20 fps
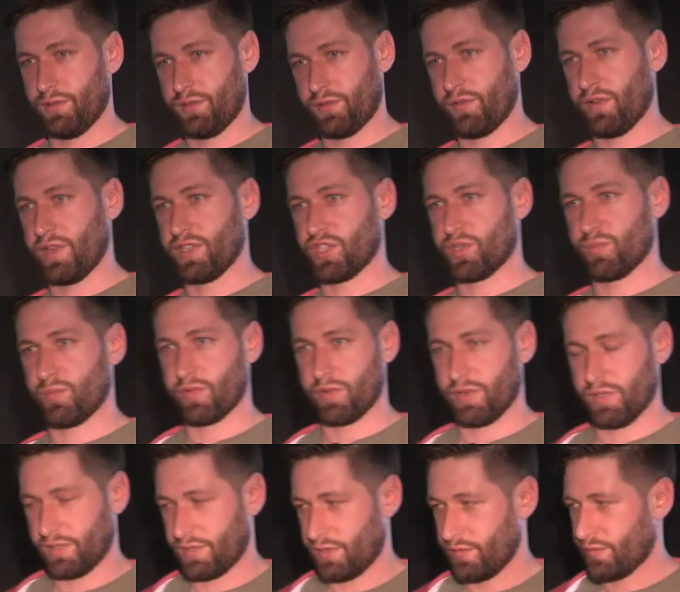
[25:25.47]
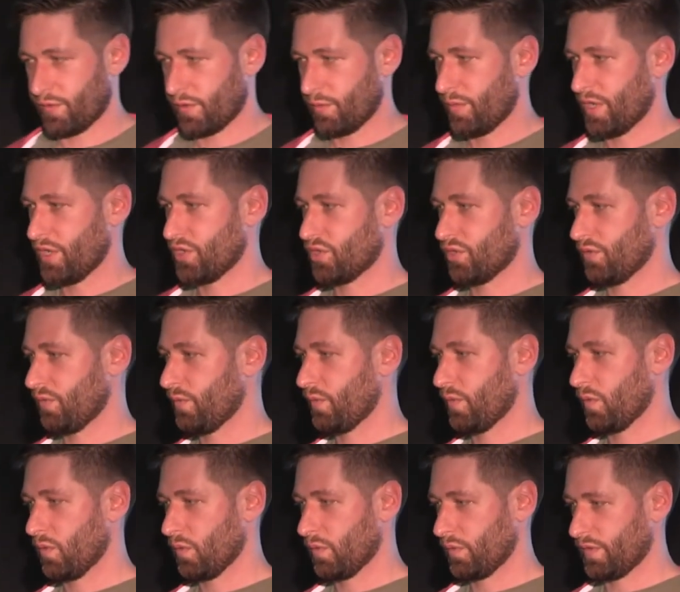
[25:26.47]
transparent information
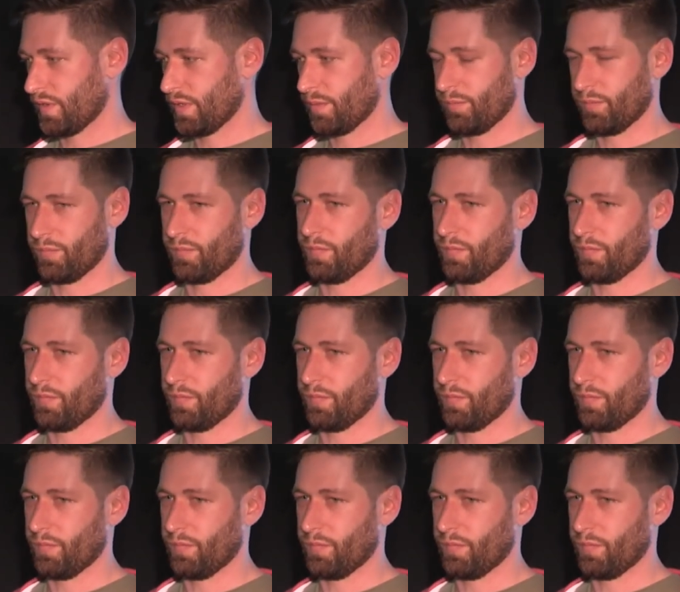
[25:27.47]
for them,